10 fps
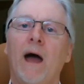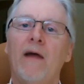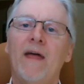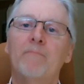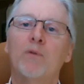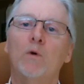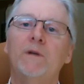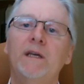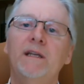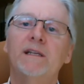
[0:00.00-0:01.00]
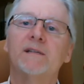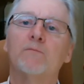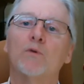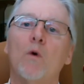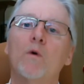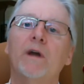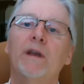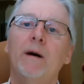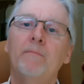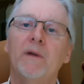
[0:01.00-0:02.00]
And that protein is
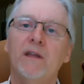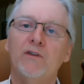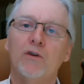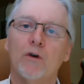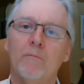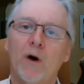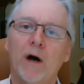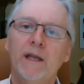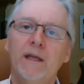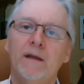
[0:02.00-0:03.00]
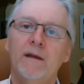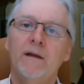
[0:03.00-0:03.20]
broken up into your body,